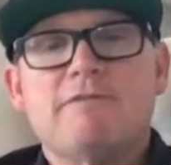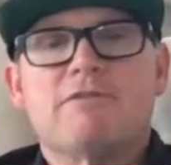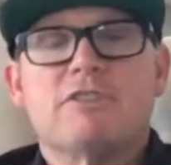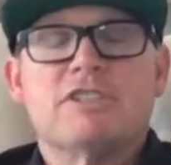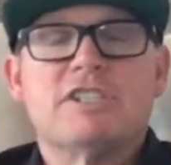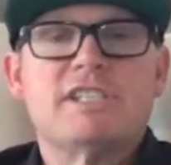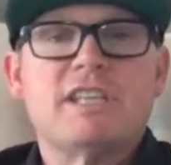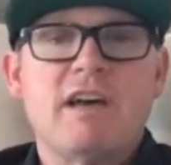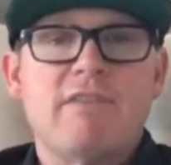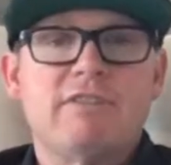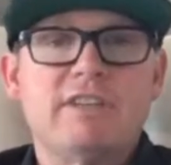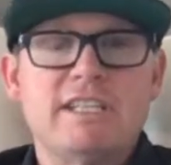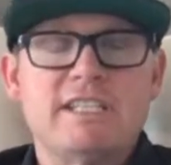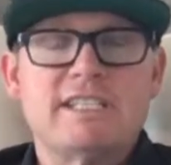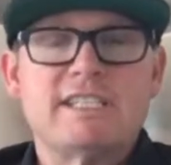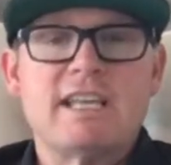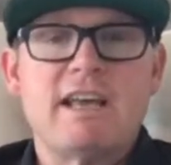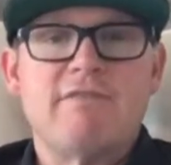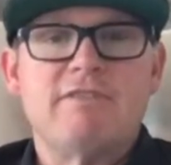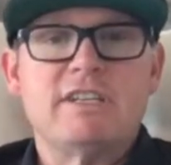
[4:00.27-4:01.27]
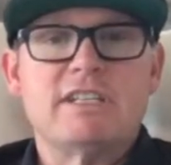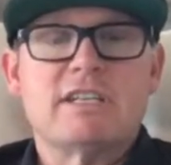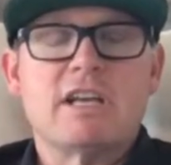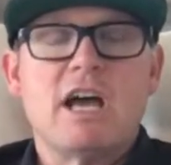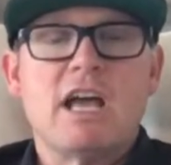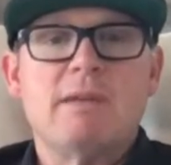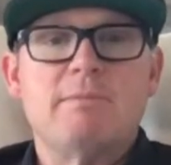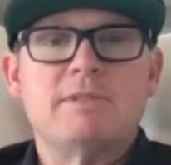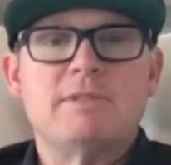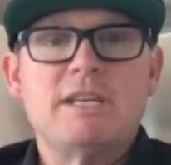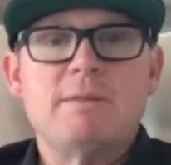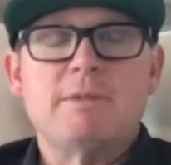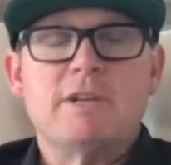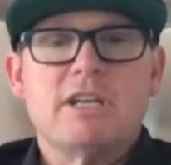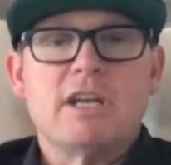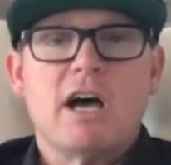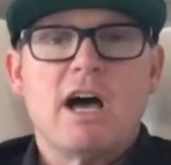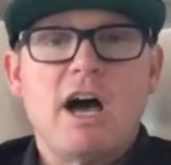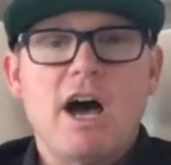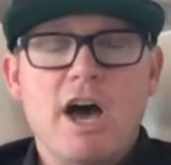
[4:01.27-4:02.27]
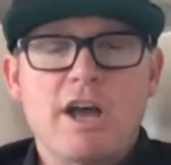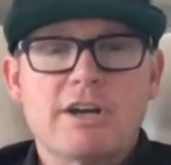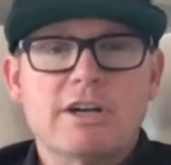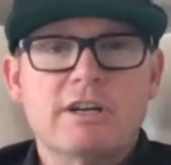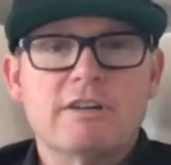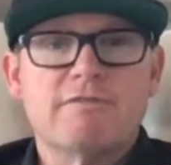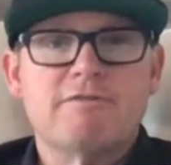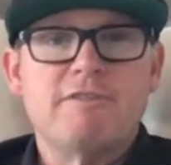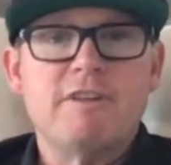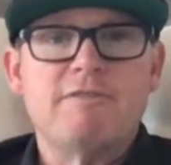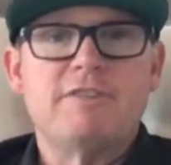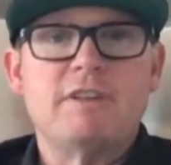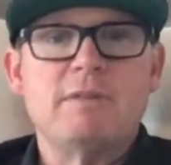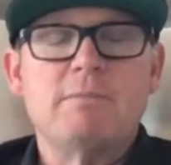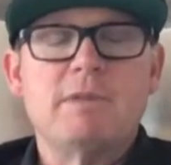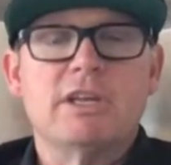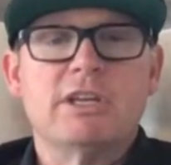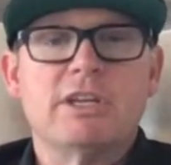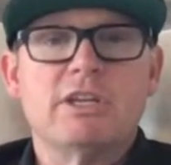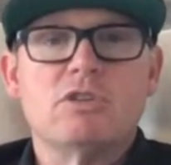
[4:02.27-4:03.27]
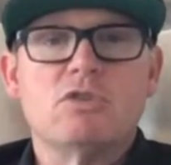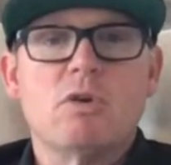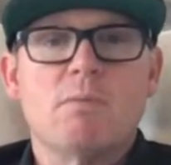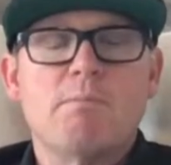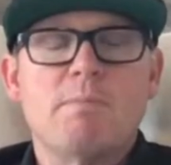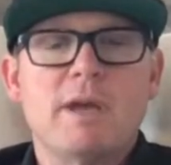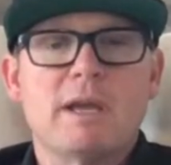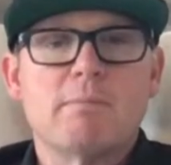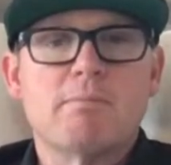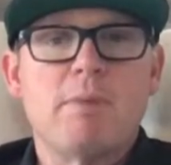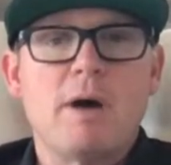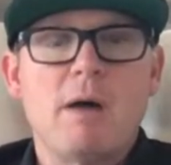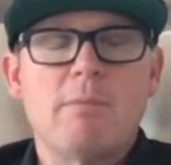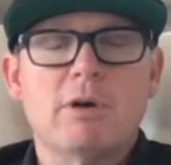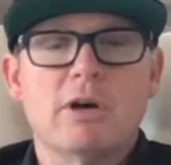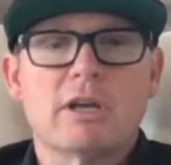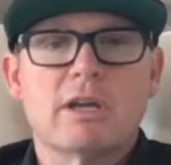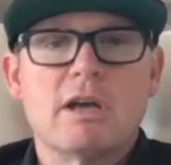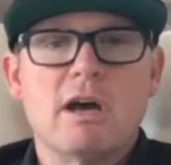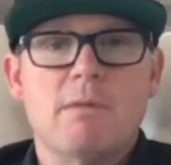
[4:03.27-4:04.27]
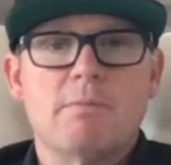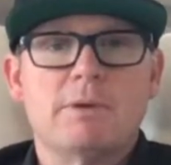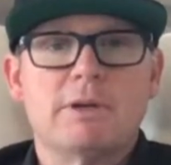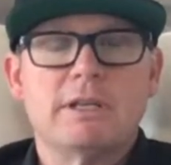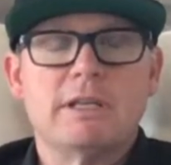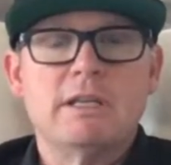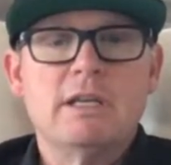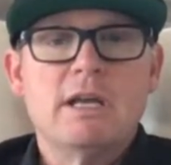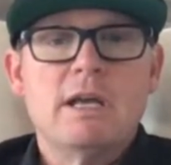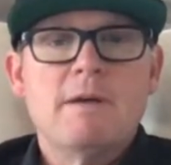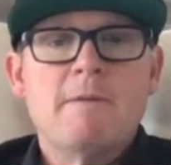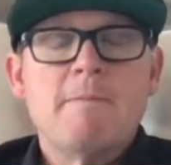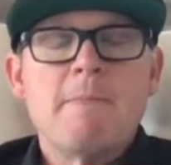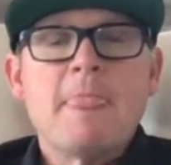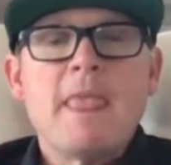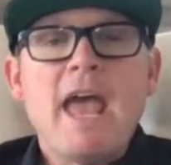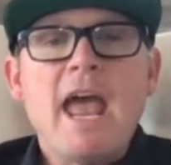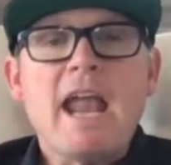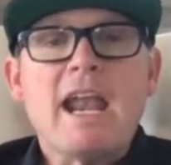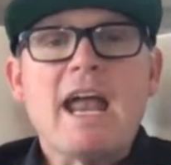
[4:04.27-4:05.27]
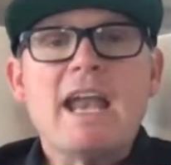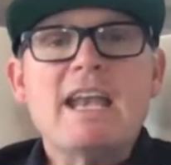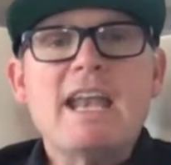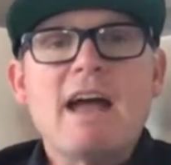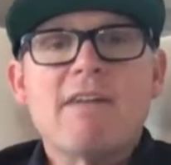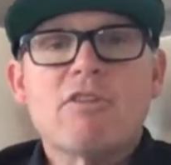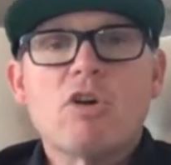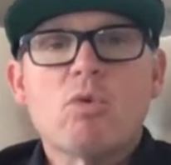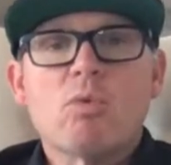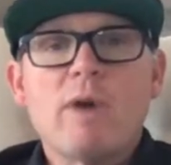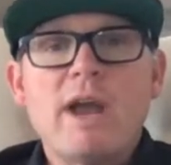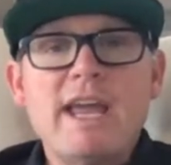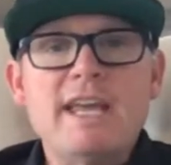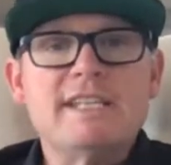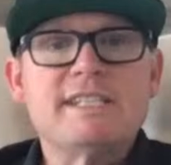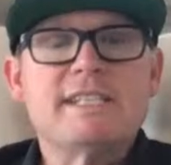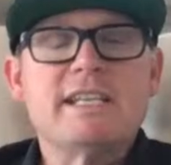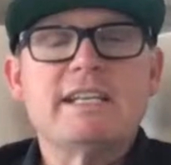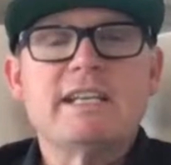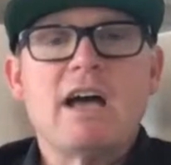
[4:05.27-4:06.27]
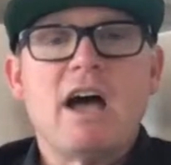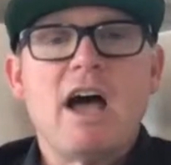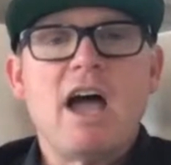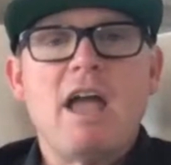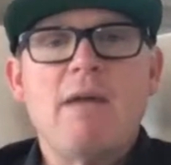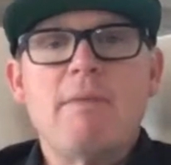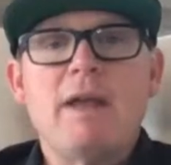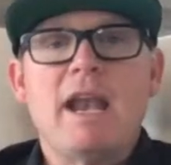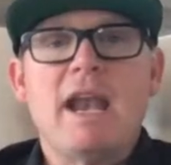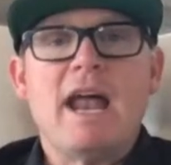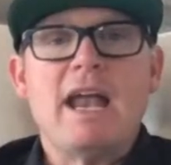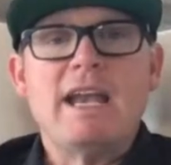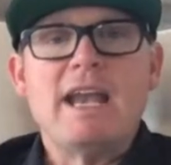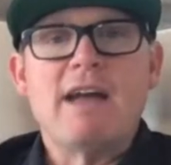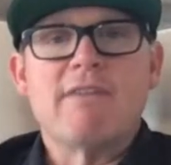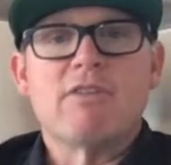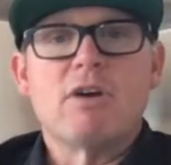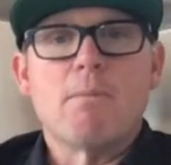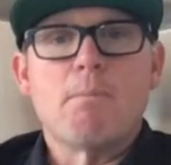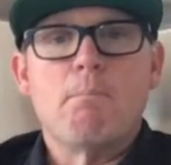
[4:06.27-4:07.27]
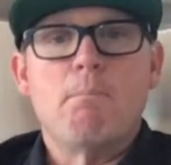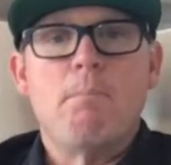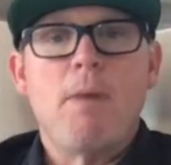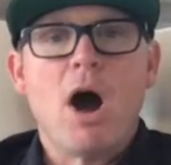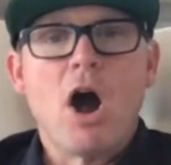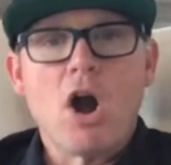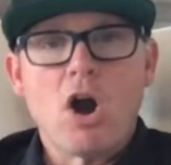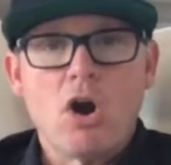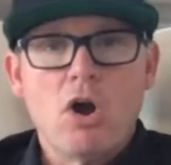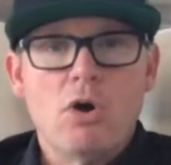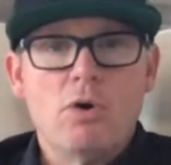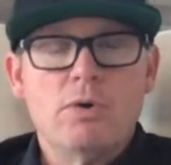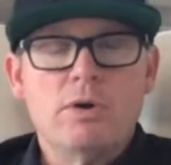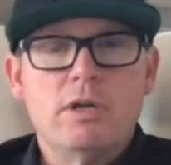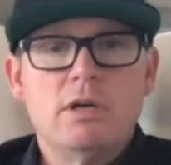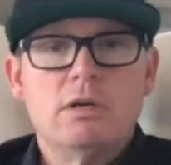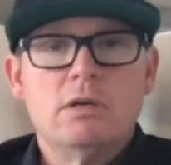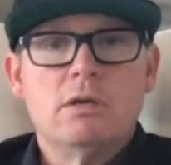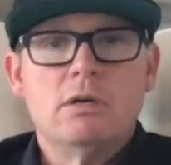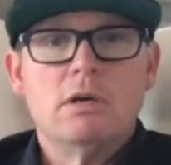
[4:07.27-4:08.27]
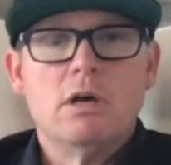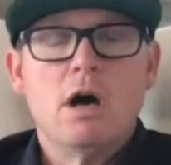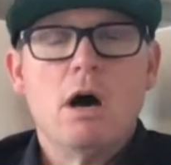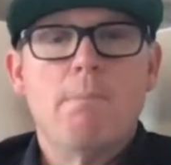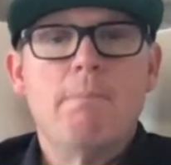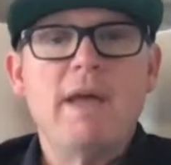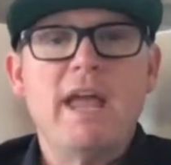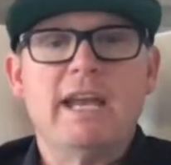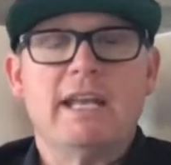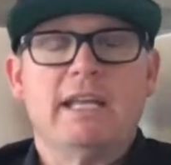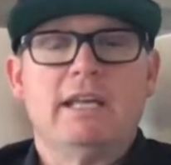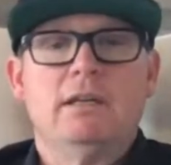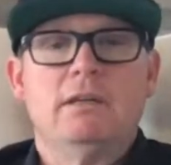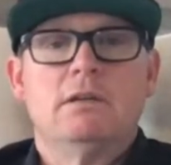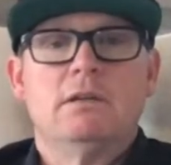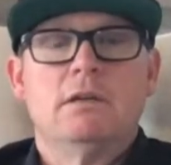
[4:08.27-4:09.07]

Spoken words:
for 77 times EBITDA, 150 million, to a big public company. And I never raised a dime, and I never borrowed a penny.